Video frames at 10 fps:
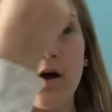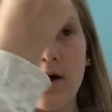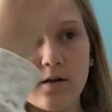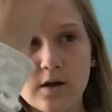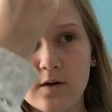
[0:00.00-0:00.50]

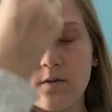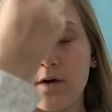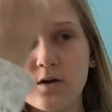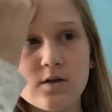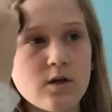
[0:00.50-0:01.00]
And then we're
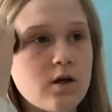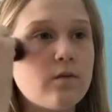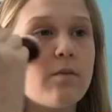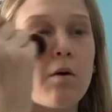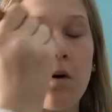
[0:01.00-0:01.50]
gonna
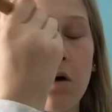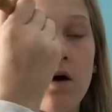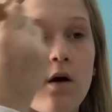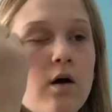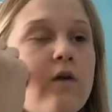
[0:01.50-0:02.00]
see
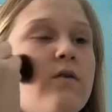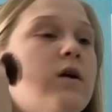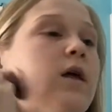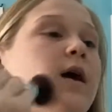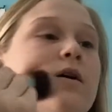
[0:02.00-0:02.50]
if
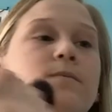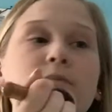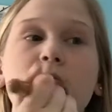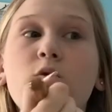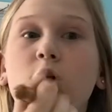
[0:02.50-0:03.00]
it like
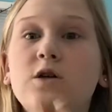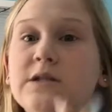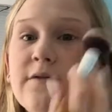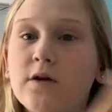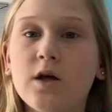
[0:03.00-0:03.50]
looks
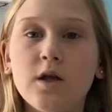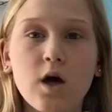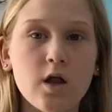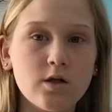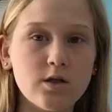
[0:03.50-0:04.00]
different than the
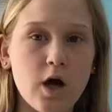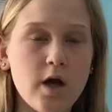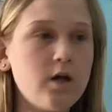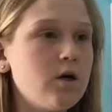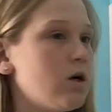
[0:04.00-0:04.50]
other
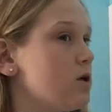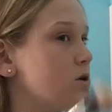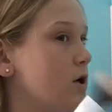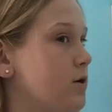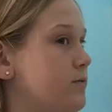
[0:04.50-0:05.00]
side.
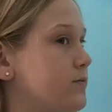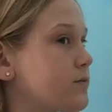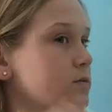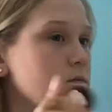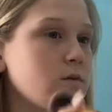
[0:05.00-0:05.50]
So
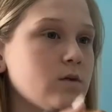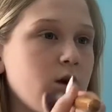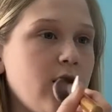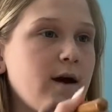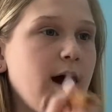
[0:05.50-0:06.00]

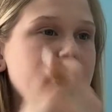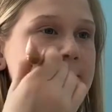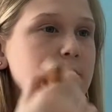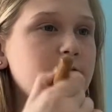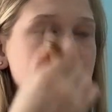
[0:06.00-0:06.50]
I
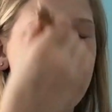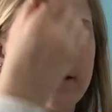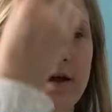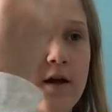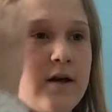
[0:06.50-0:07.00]
do
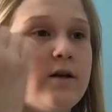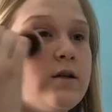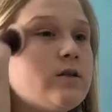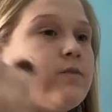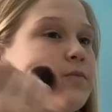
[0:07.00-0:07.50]
find that it
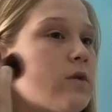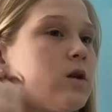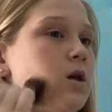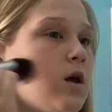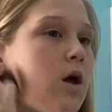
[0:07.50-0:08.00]
is
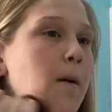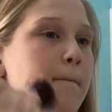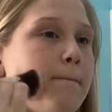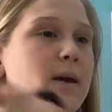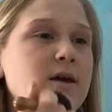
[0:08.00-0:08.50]

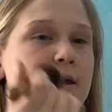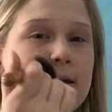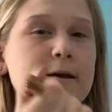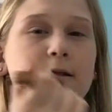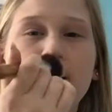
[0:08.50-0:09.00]

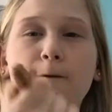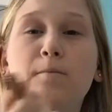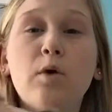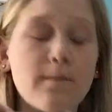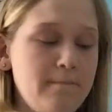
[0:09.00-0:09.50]
making it look
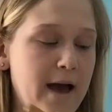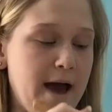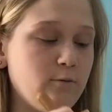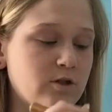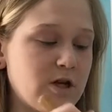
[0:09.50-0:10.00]
more
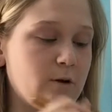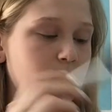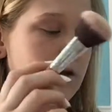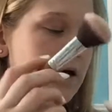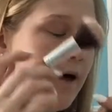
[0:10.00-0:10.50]
matte, which I
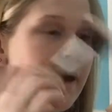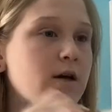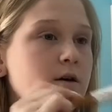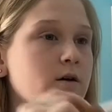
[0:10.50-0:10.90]
really like,